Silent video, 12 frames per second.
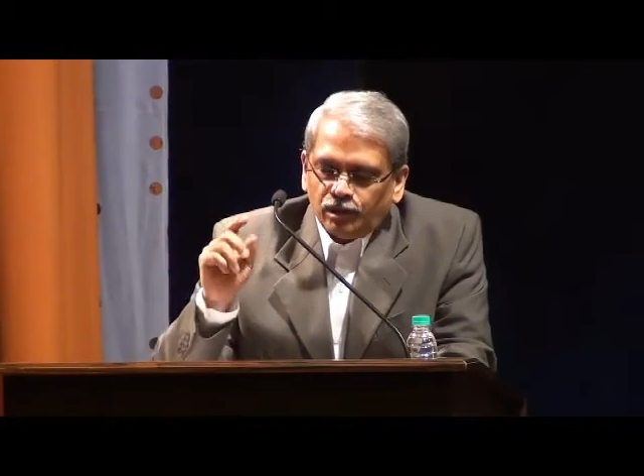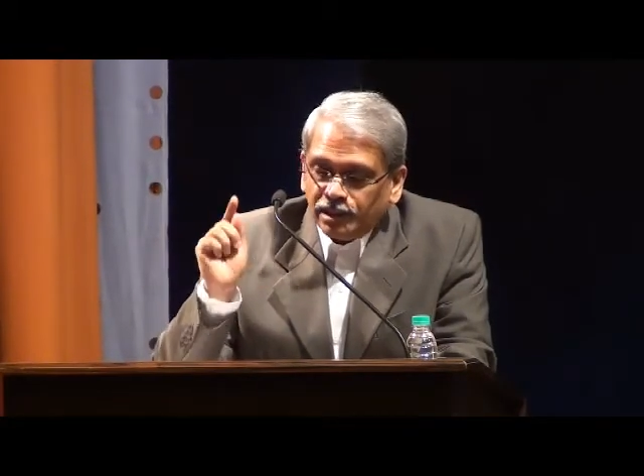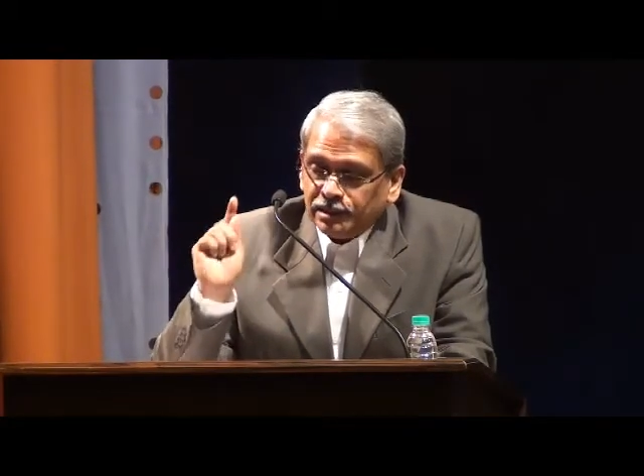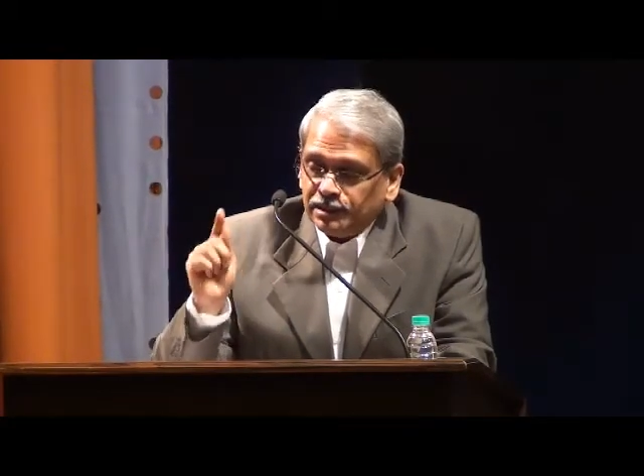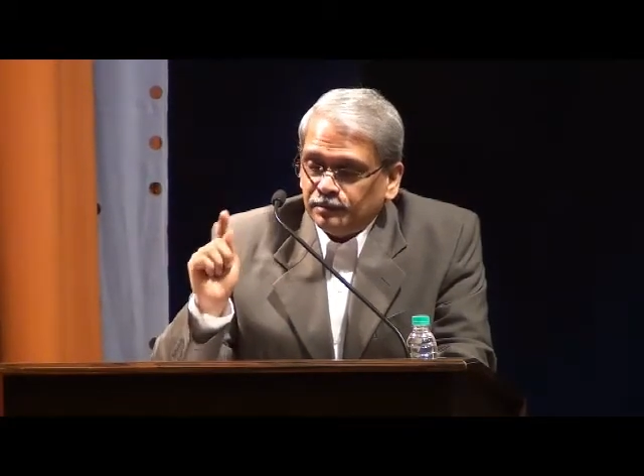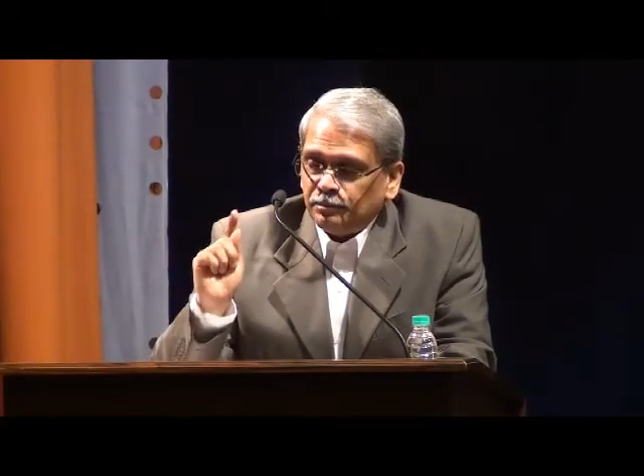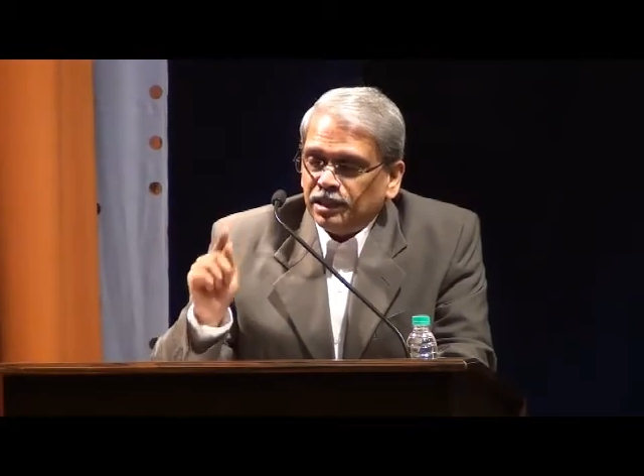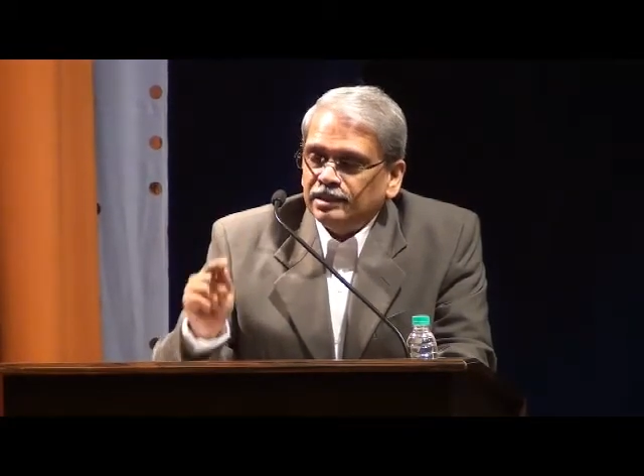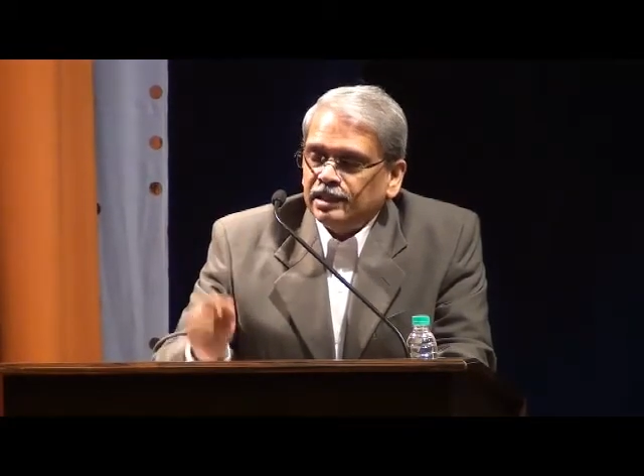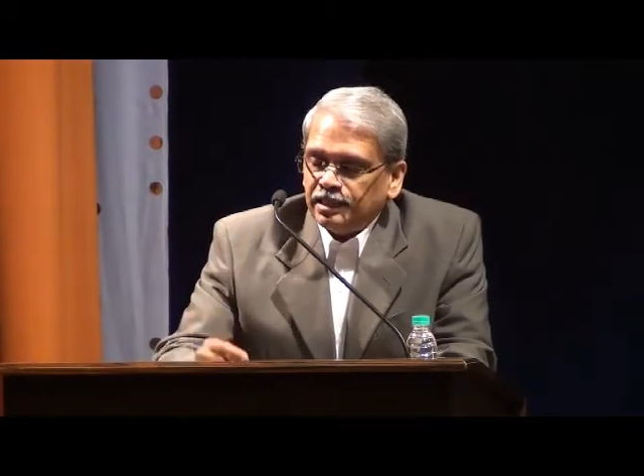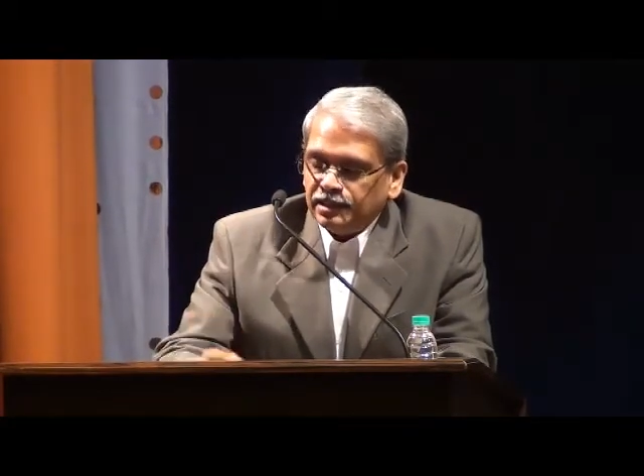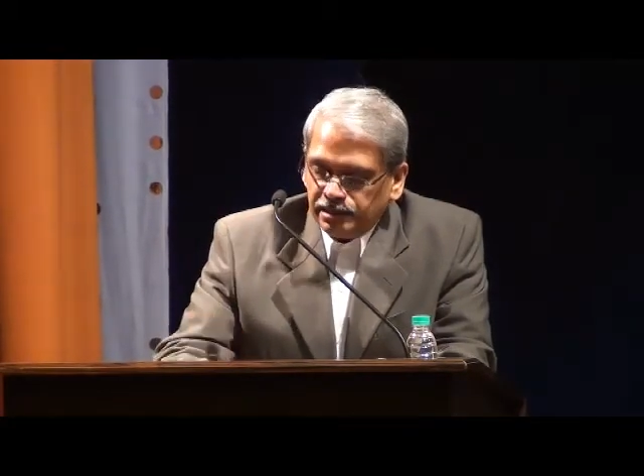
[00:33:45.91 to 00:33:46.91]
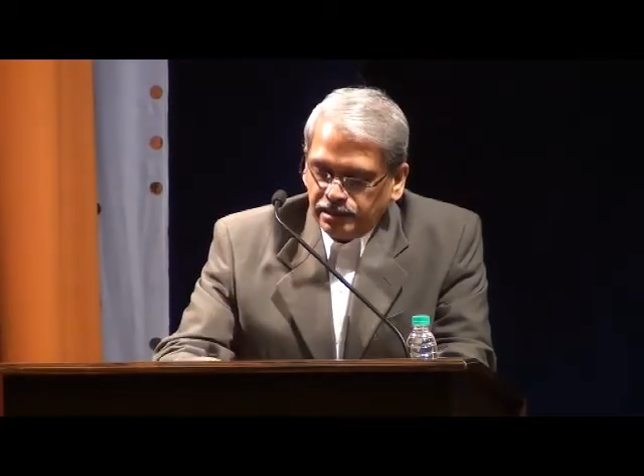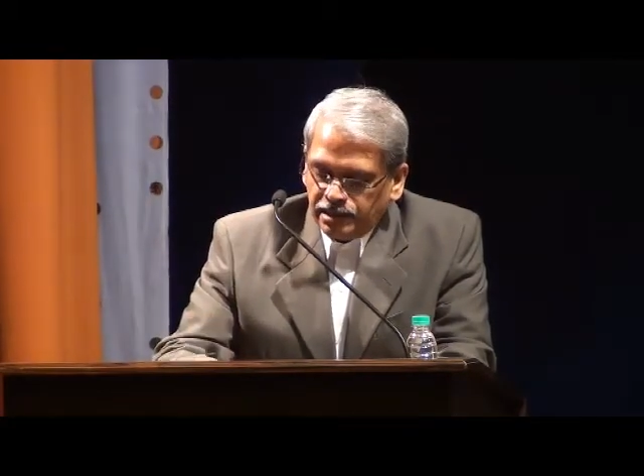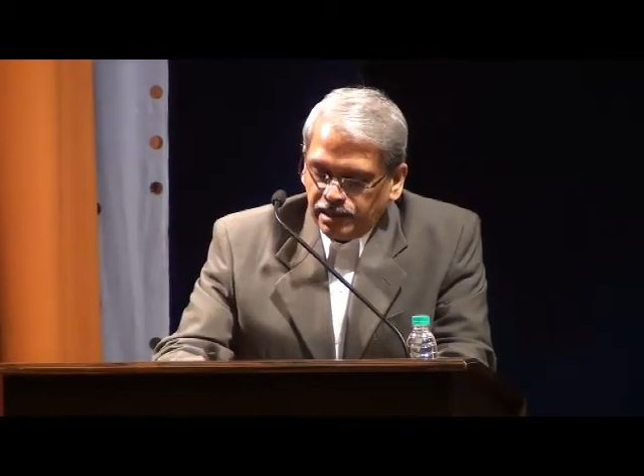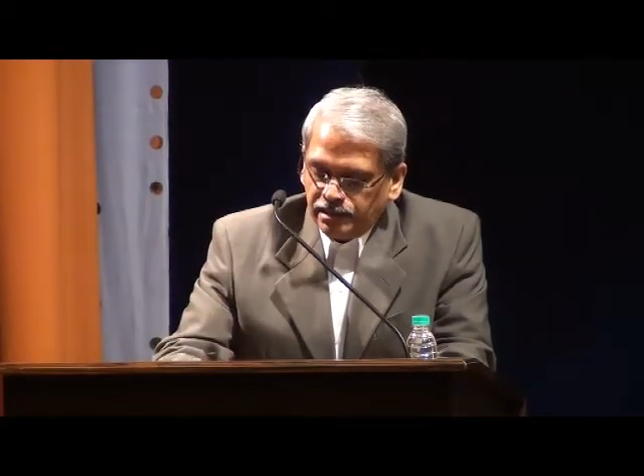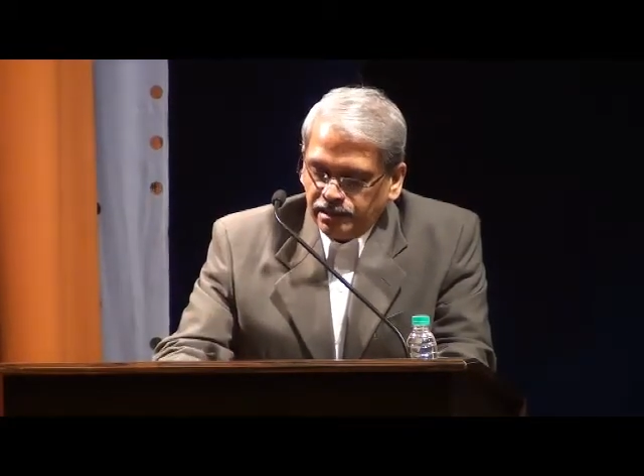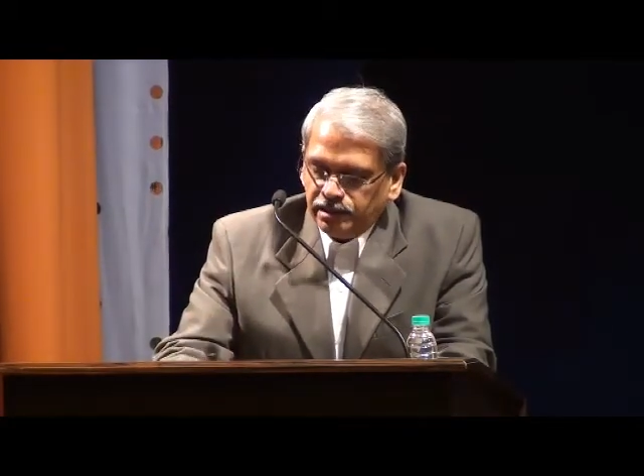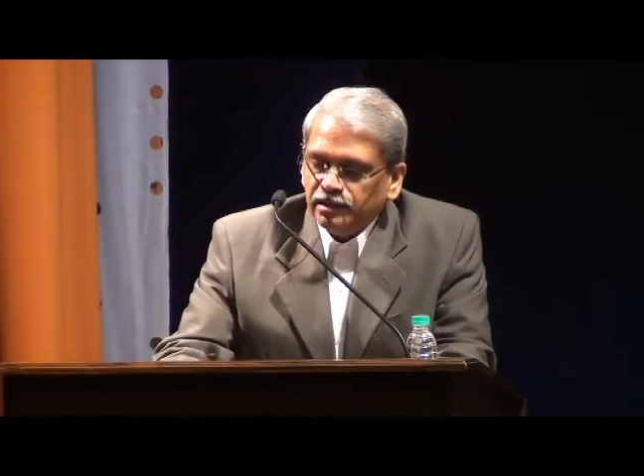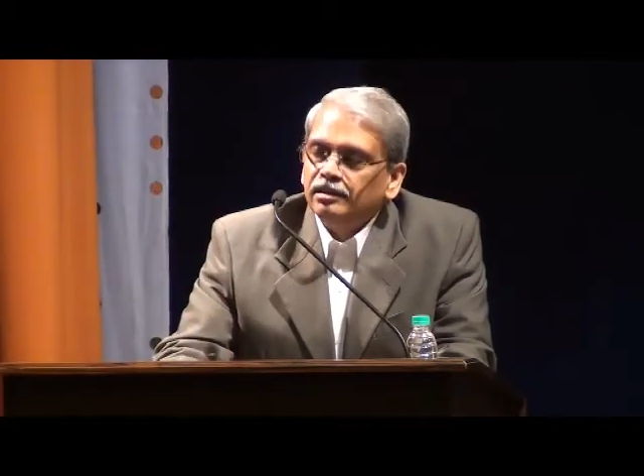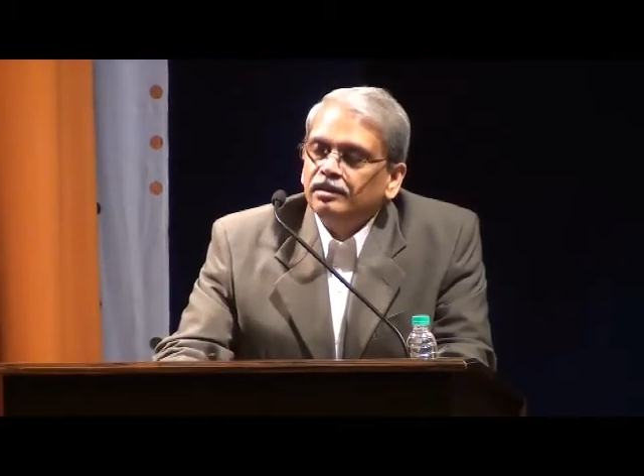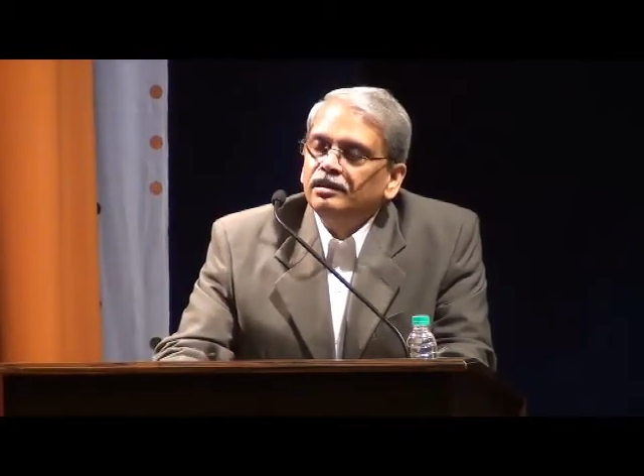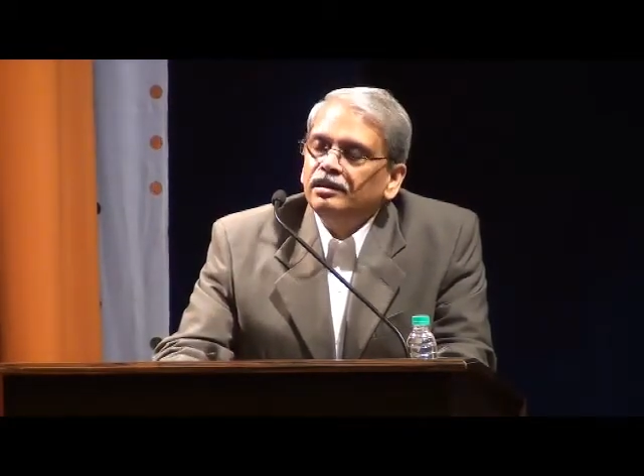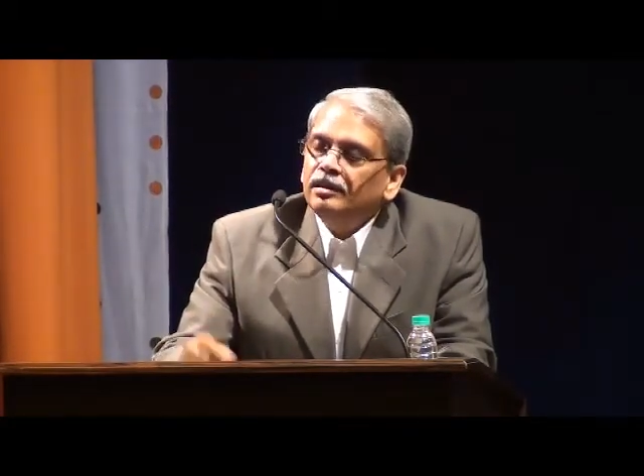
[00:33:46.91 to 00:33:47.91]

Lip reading: not precisely that year,